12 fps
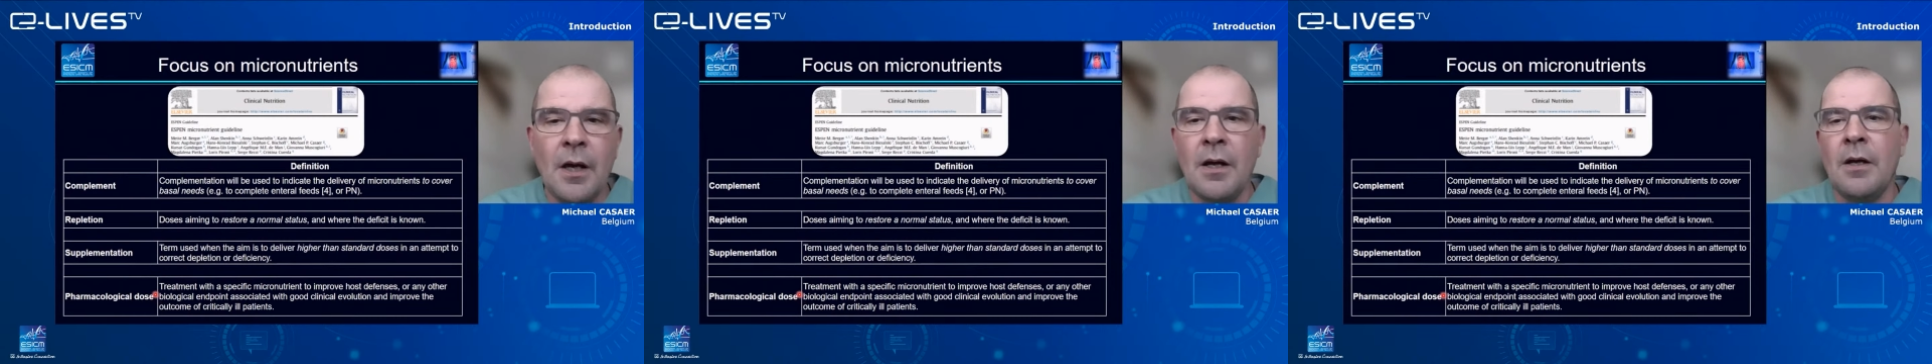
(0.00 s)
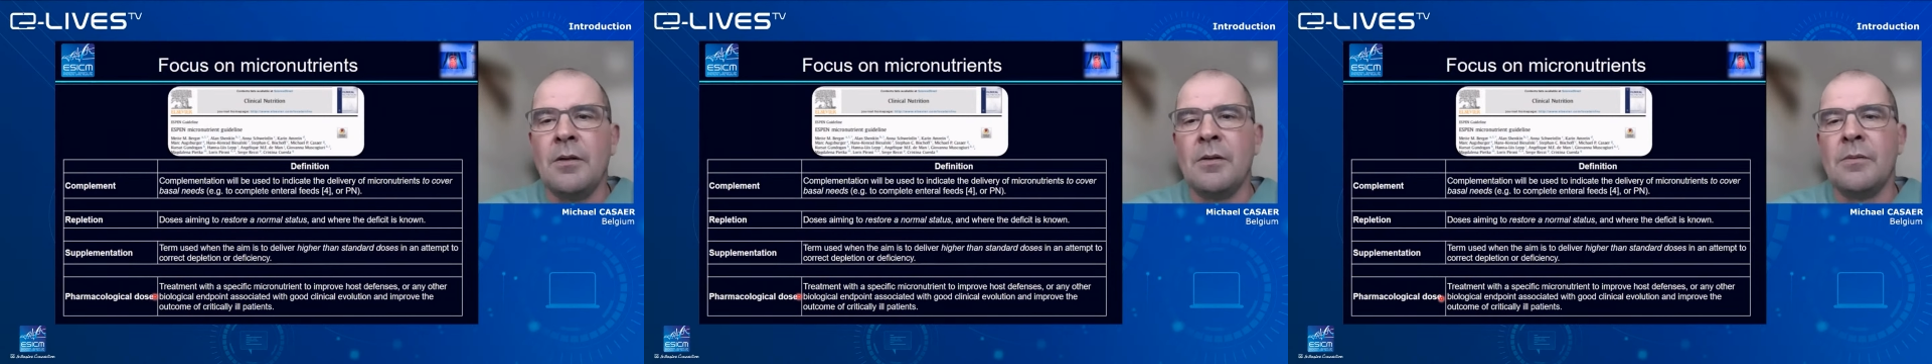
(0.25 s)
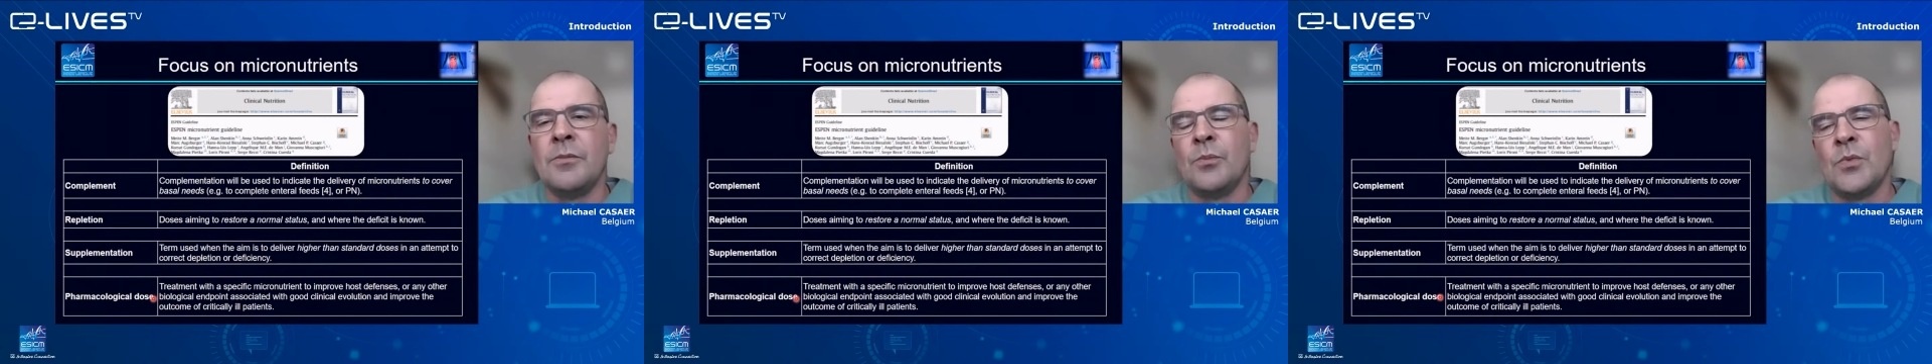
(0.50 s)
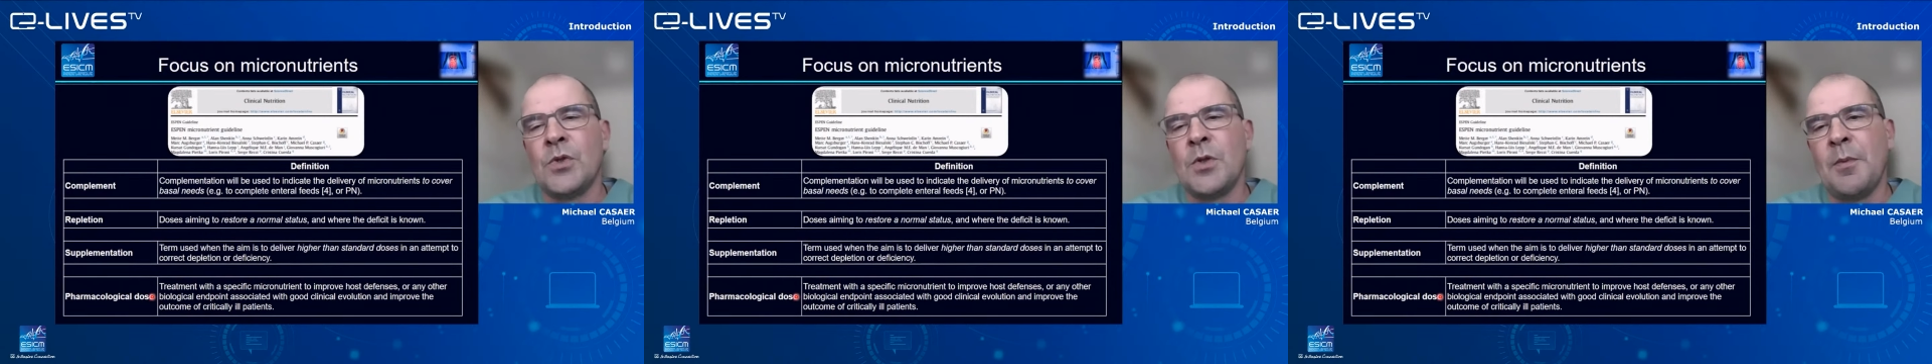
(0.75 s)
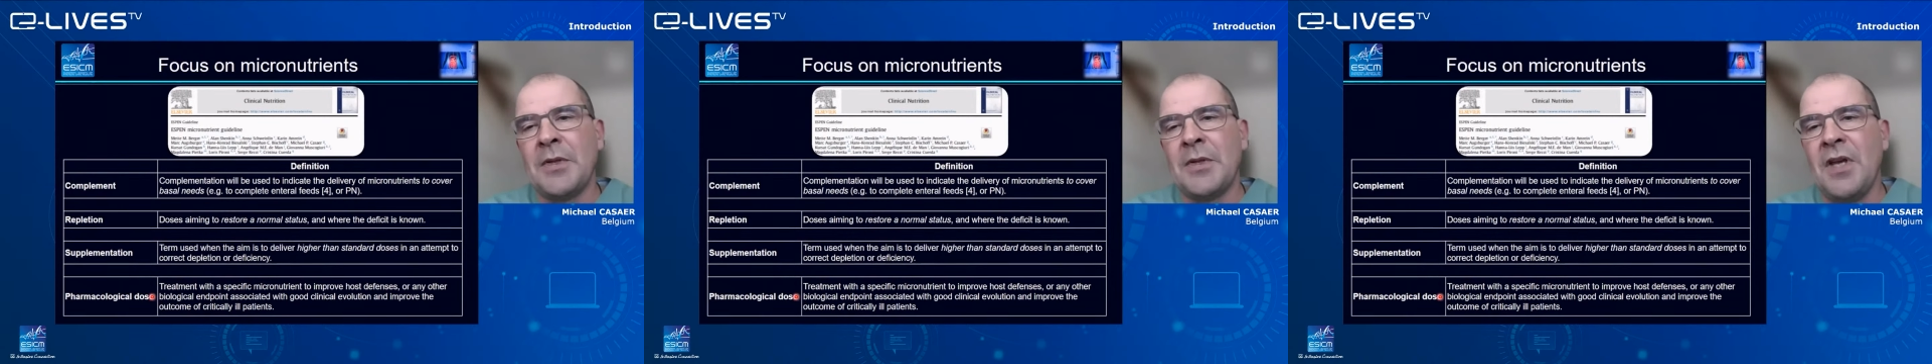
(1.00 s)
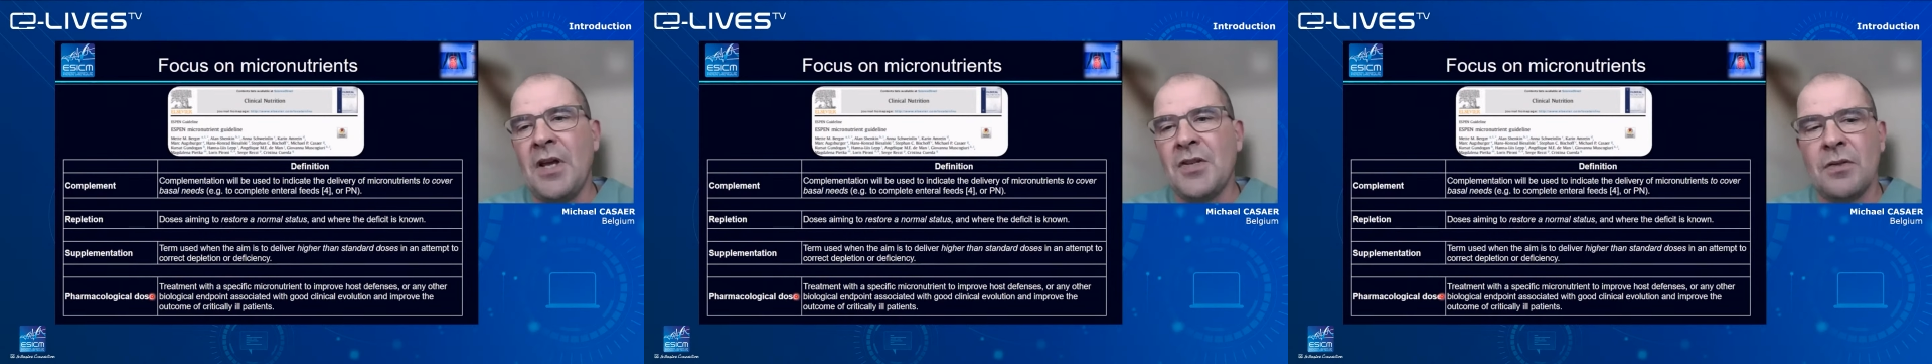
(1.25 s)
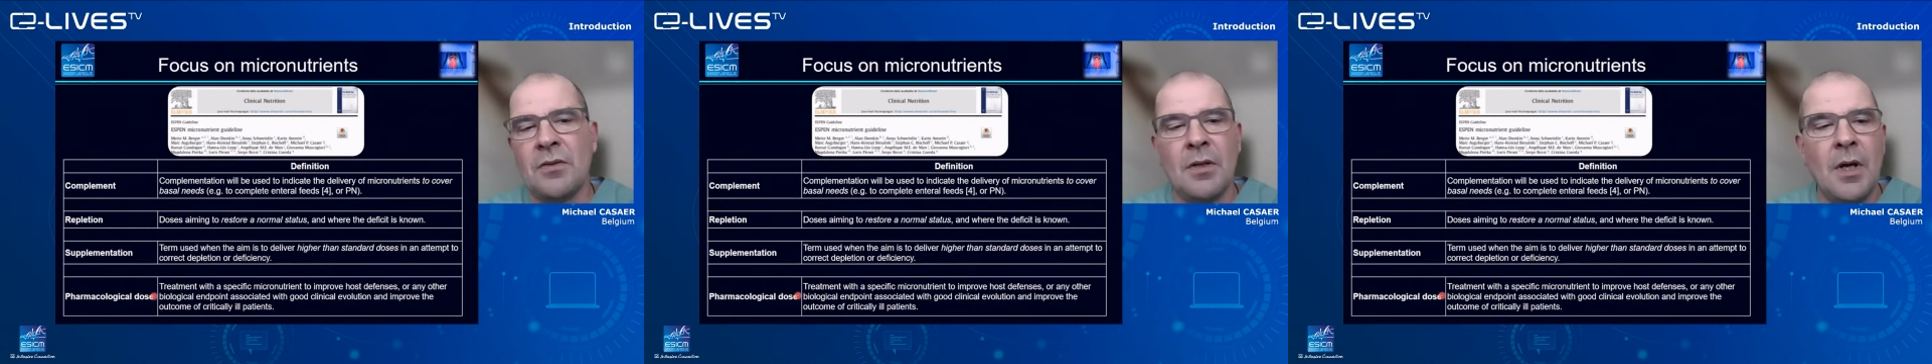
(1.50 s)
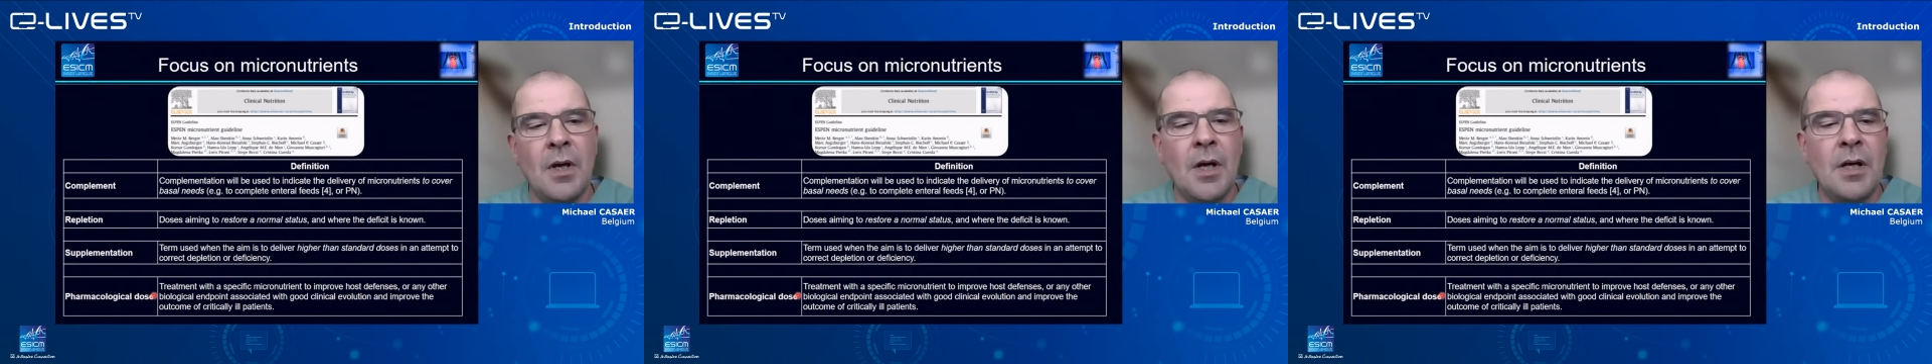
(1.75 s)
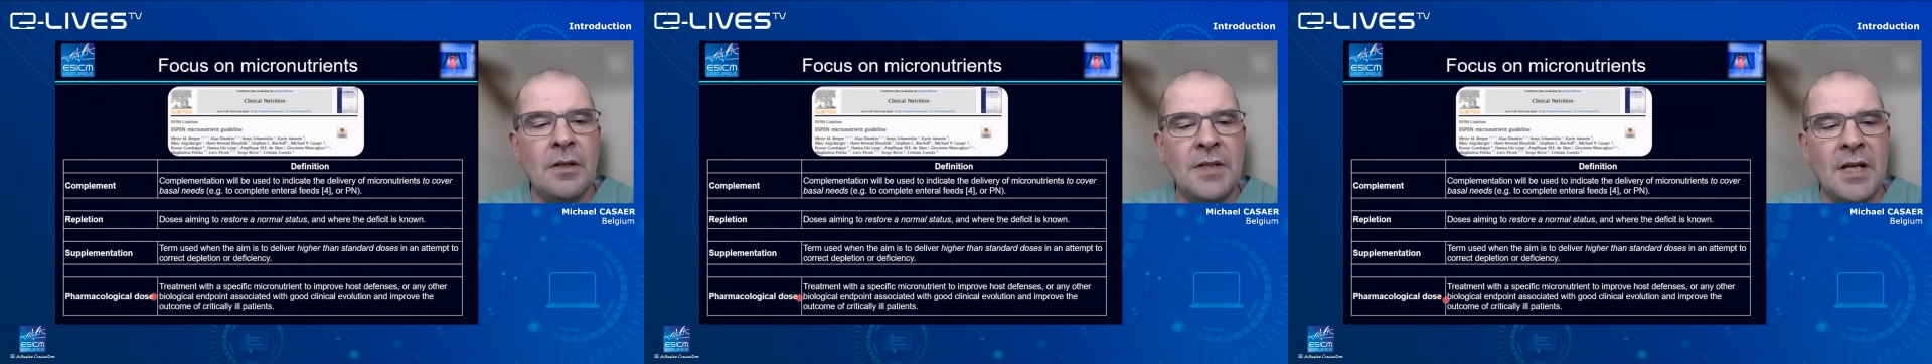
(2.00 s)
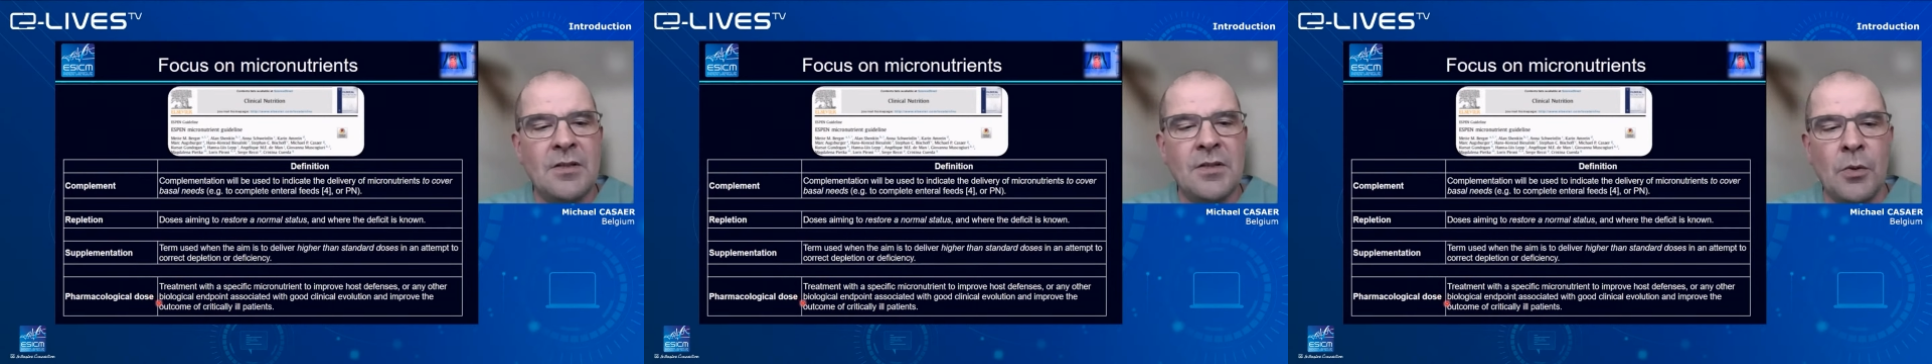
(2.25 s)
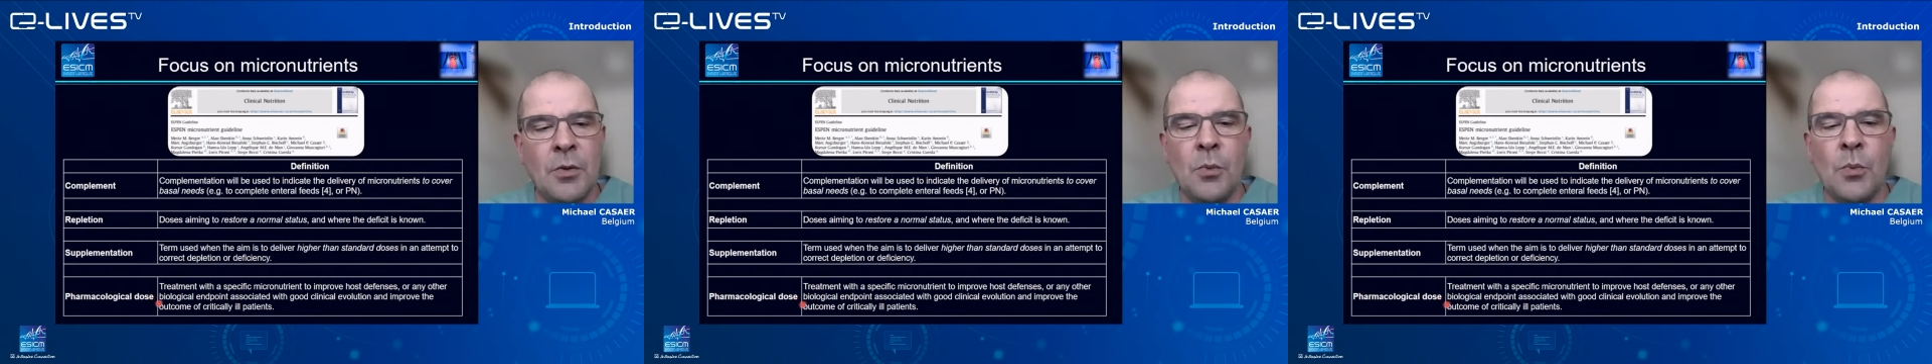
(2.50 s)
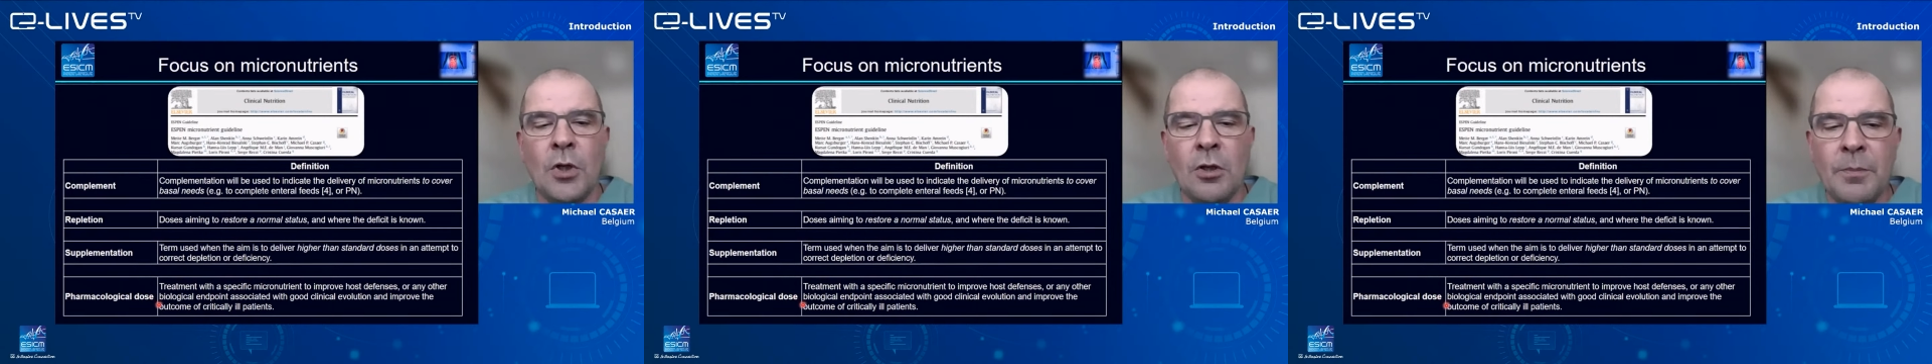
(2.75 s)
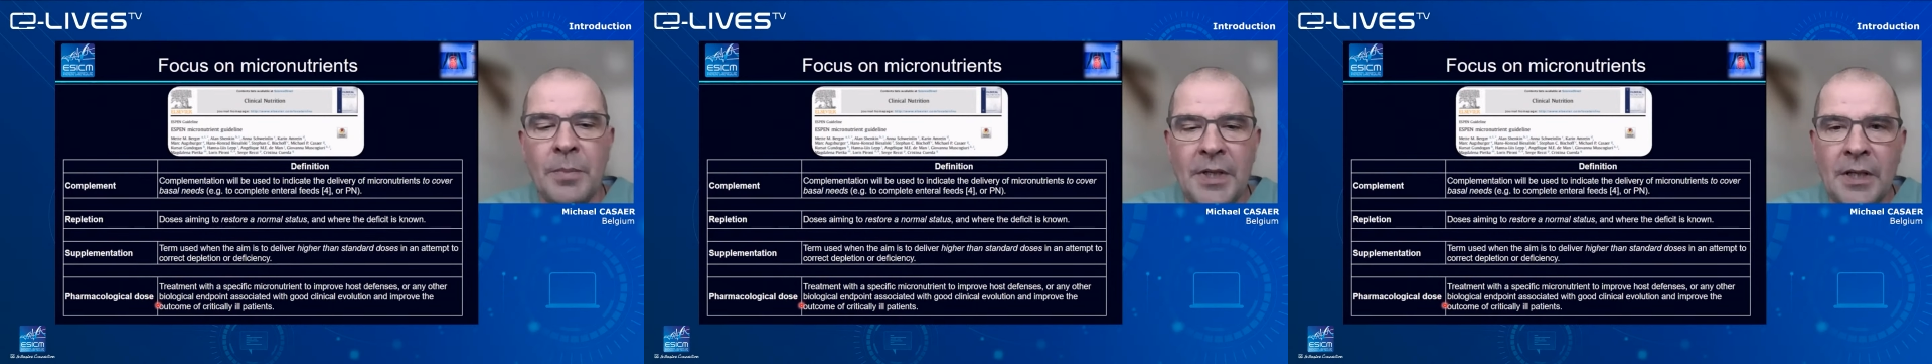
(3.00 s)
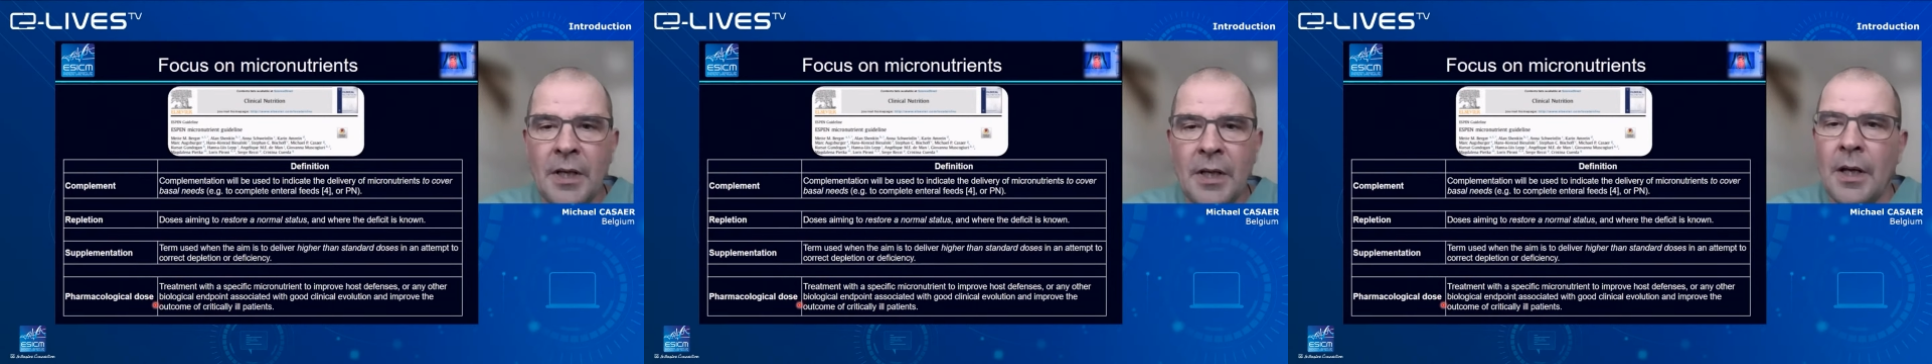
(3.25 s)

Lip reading: supplementation that will be